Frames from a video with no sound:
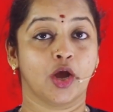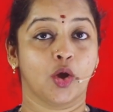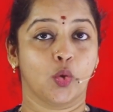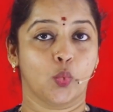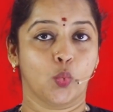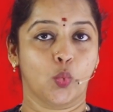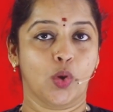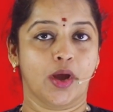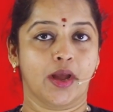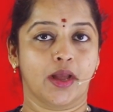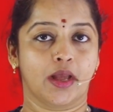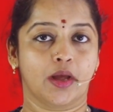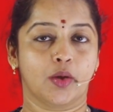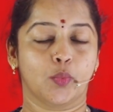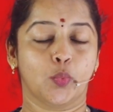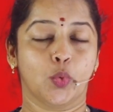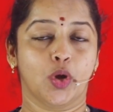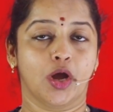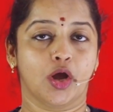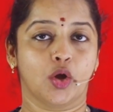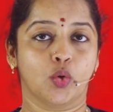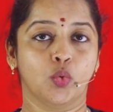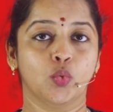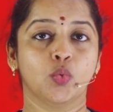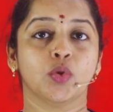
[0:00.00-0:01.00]

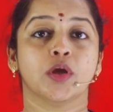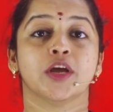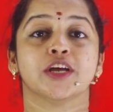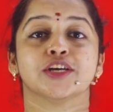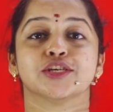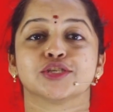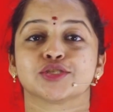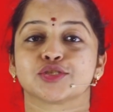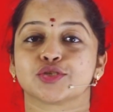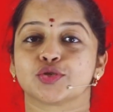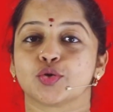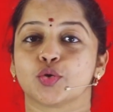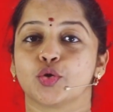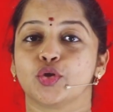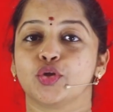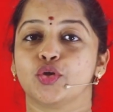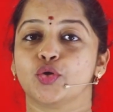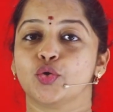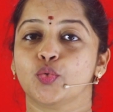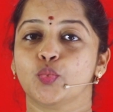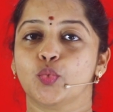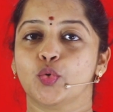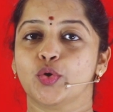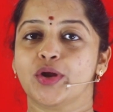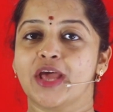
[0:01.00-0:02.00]
Wow. So,
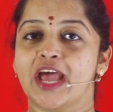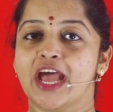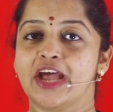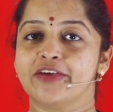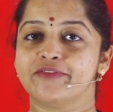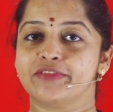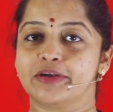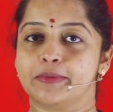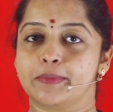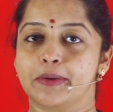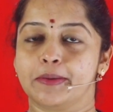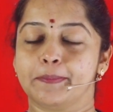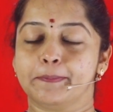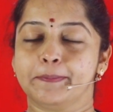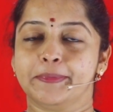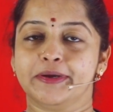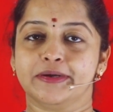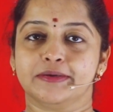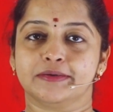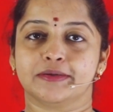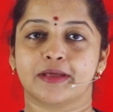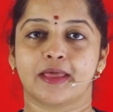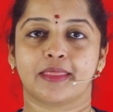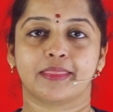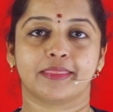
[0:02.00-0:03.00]
you would have
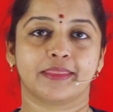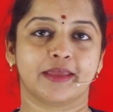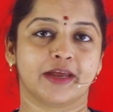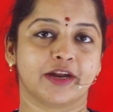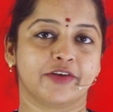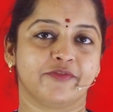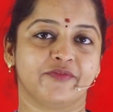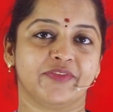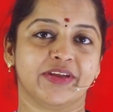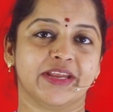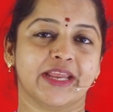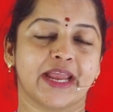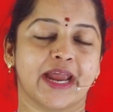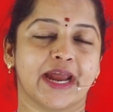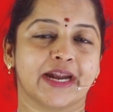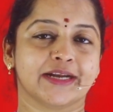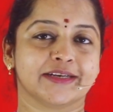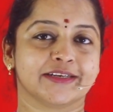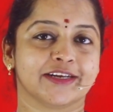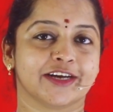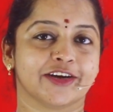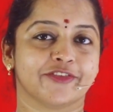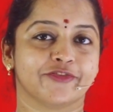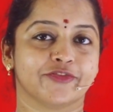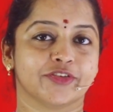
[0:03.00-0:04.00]
remembered that we
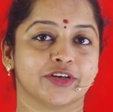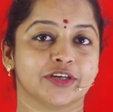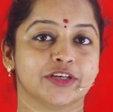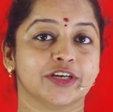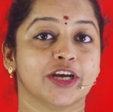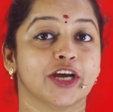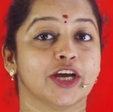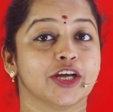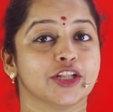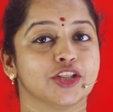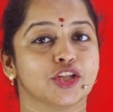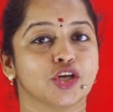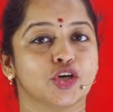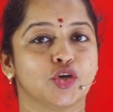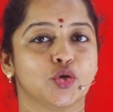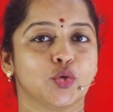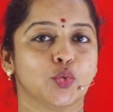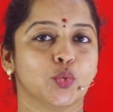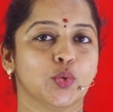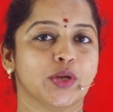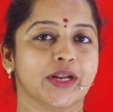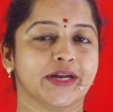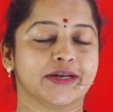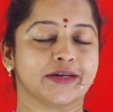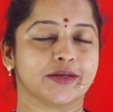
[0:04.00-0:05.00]
had covered the
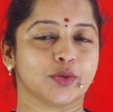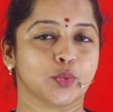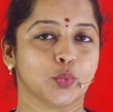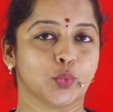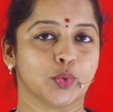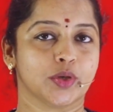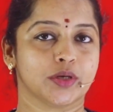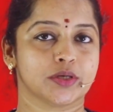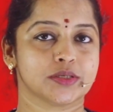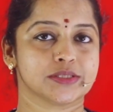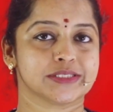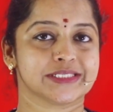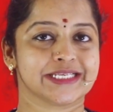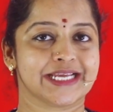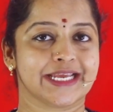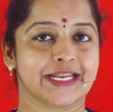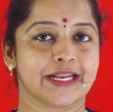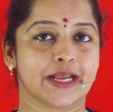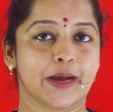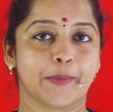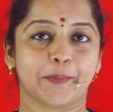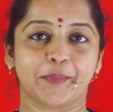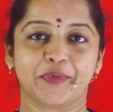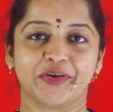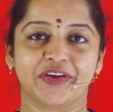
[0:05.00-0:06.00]
two-letter words in
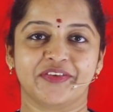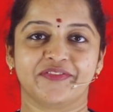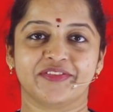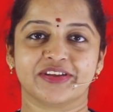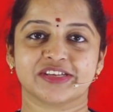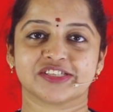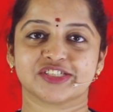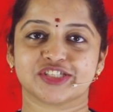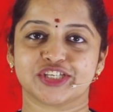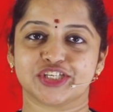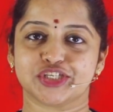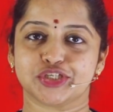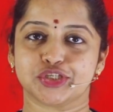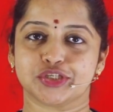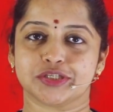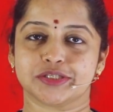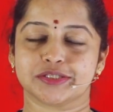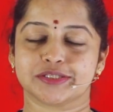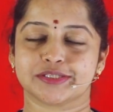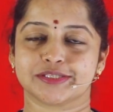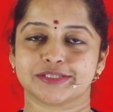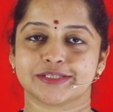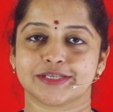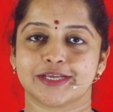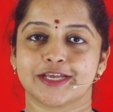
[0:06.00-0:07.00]
our previous
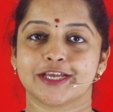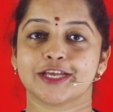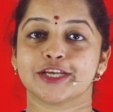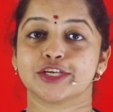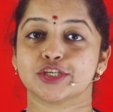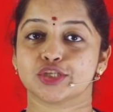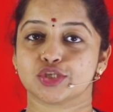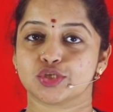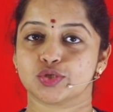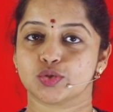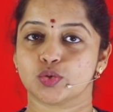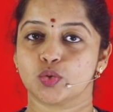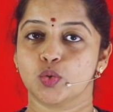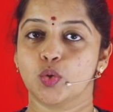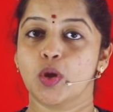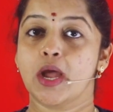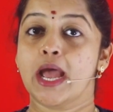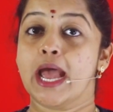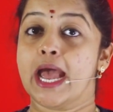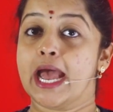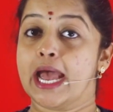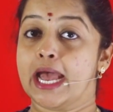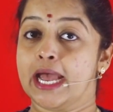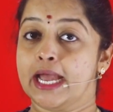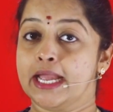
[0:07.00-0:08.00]
sessions. So,
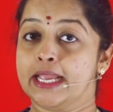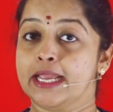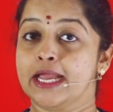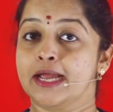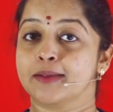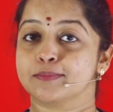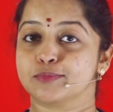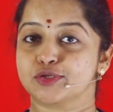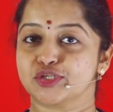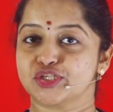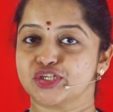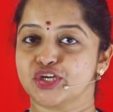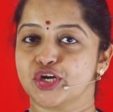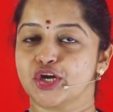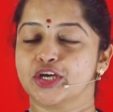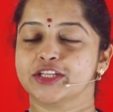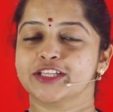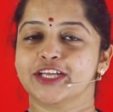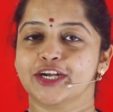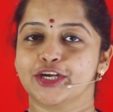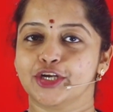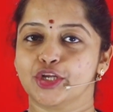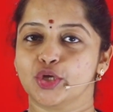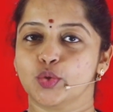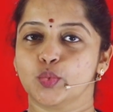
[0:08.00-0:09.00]
I am sure
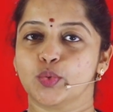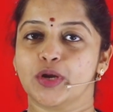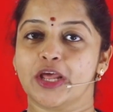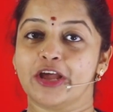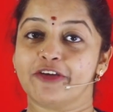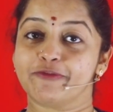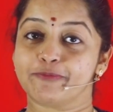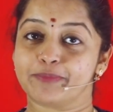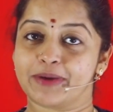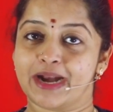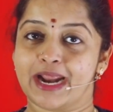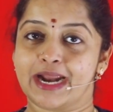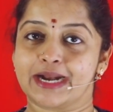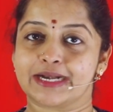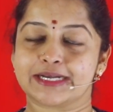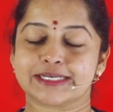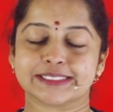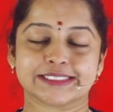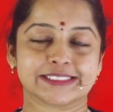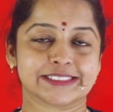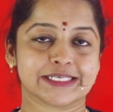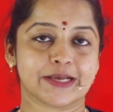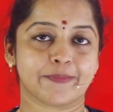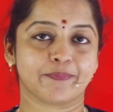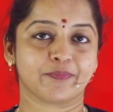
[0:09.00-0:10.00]
that you would have
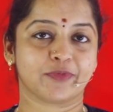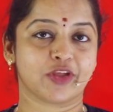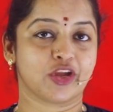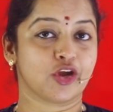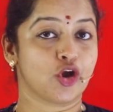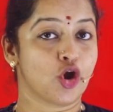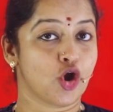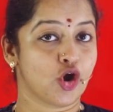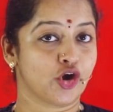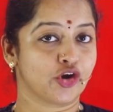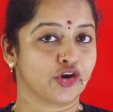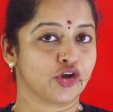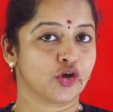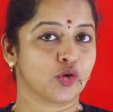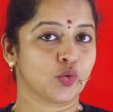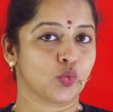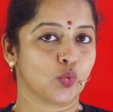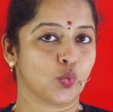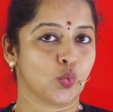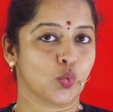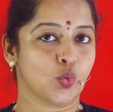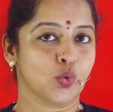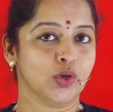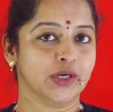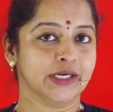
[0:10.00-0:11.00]
practiced something on your
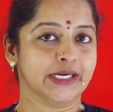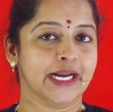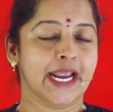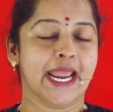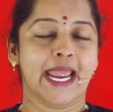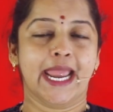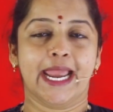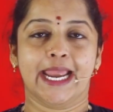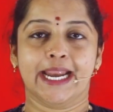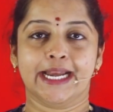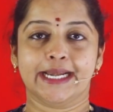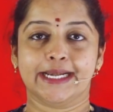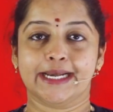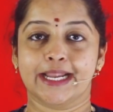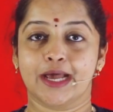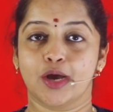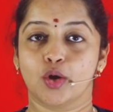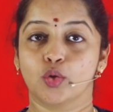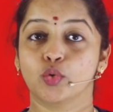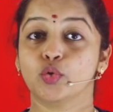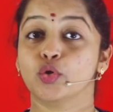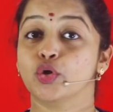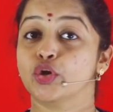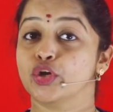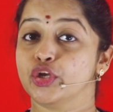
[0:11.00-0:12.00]
own and
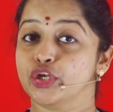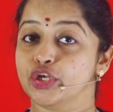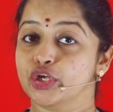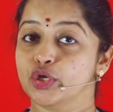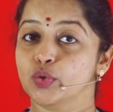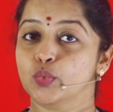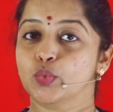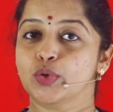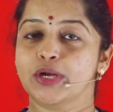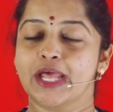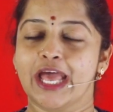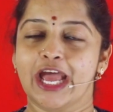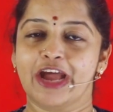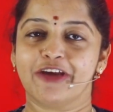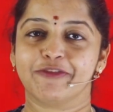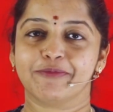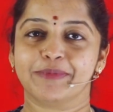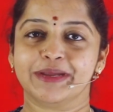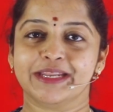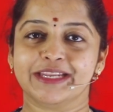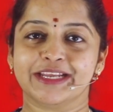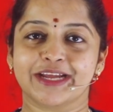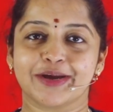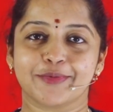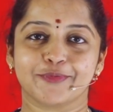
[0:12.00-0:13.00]
now you would have
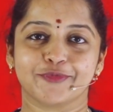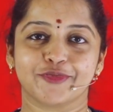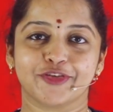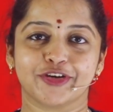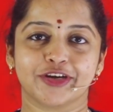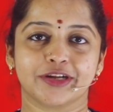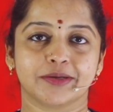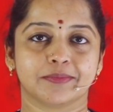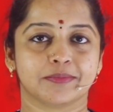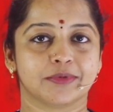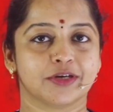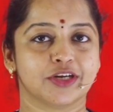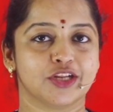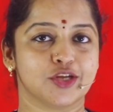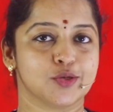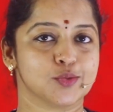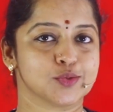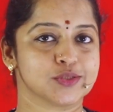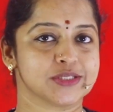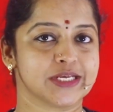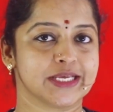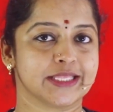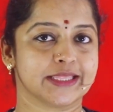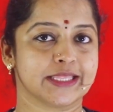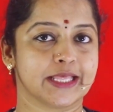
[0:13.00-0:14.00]
been comfortable
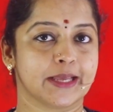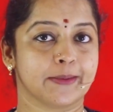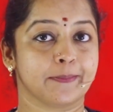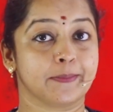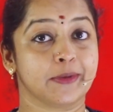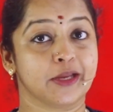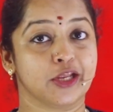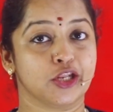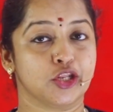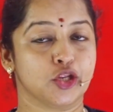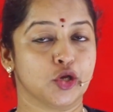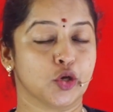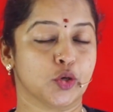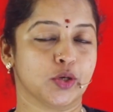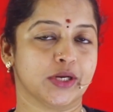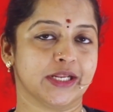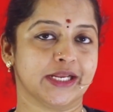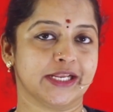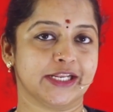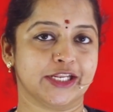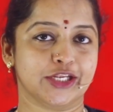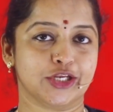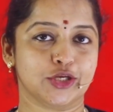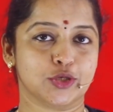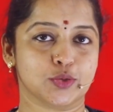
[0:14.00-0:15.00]
using them in your
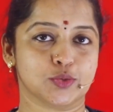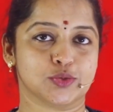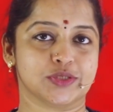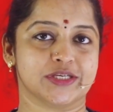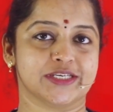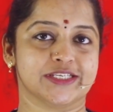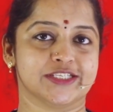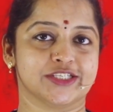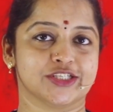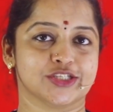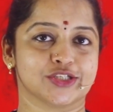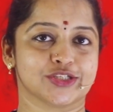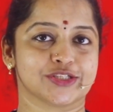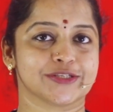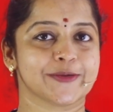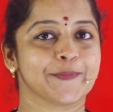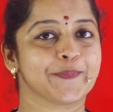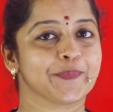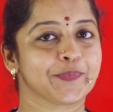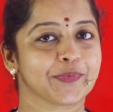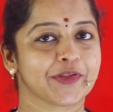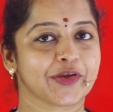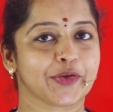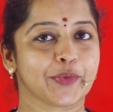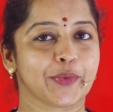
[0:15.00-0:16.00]
daily usages,
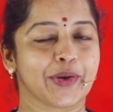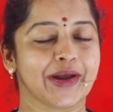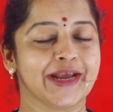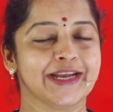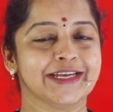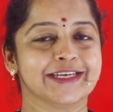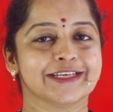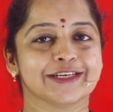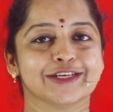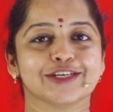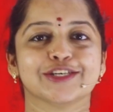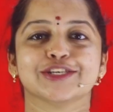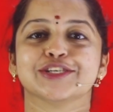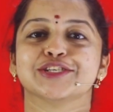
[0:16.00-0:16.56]
right?